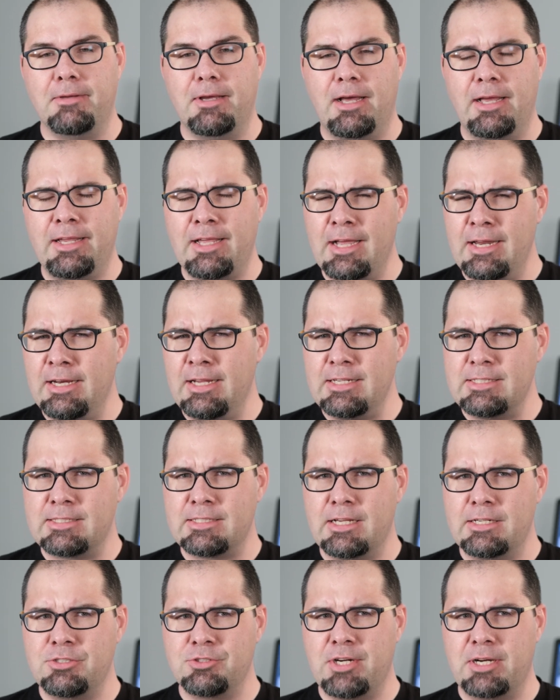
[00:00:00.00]
I kind of got
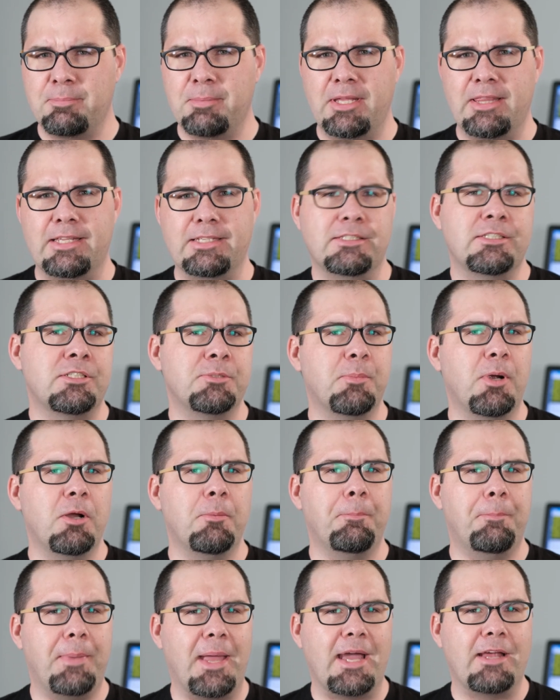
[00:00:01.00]
sidetracked by this
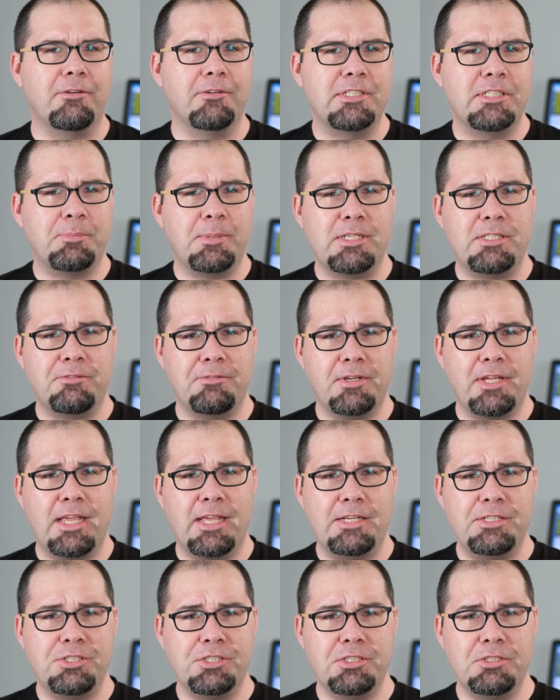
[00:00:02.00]
smart battery
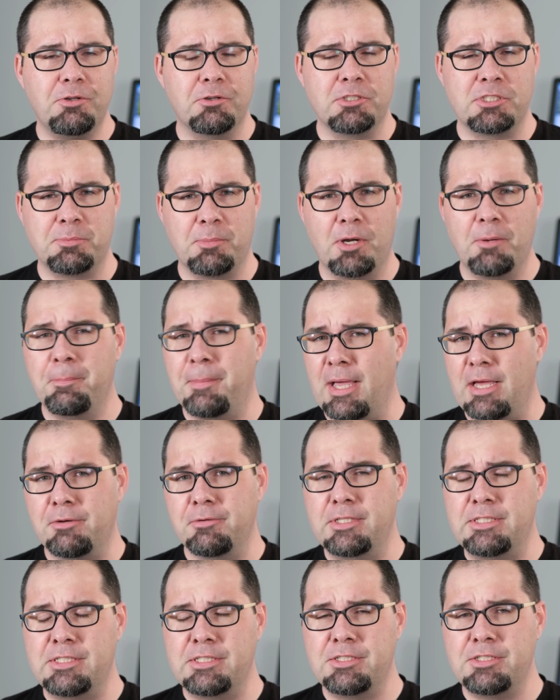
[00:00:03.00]
specification or smart
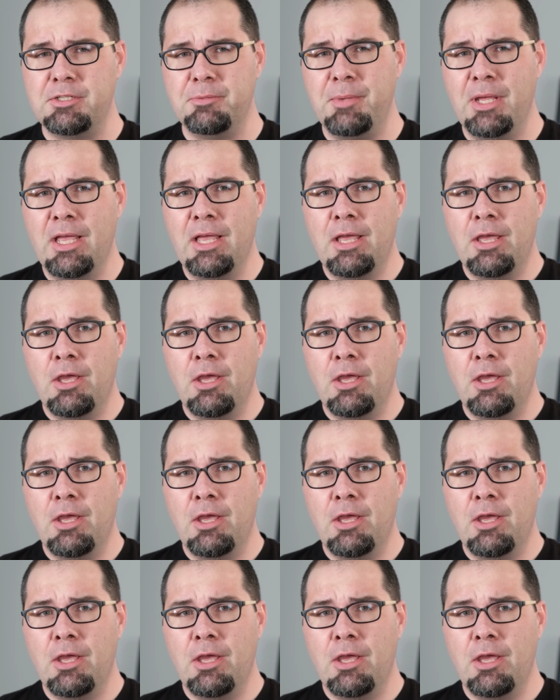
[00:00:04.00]
battery system,